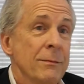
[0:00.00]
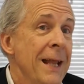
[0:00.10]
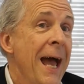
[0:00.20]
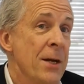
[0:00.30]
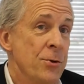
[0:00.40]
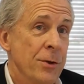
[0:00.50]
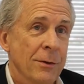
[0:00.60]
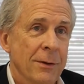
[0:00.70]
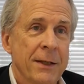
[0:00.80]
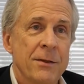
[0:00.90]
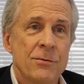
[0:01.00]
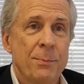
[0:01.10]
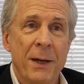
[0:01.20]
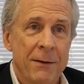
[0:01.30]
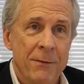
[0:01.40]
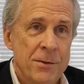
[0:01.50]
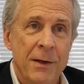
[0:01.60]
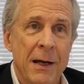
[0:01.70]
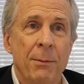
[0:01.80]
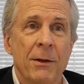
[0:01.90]
national, like the Japan Venture
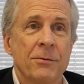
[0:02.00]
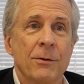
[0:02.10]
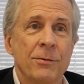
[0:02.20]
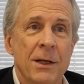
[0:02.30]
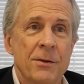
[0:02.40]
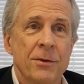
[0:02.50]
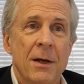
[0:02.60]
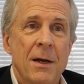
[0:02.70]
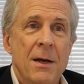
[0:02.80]
Capital Association,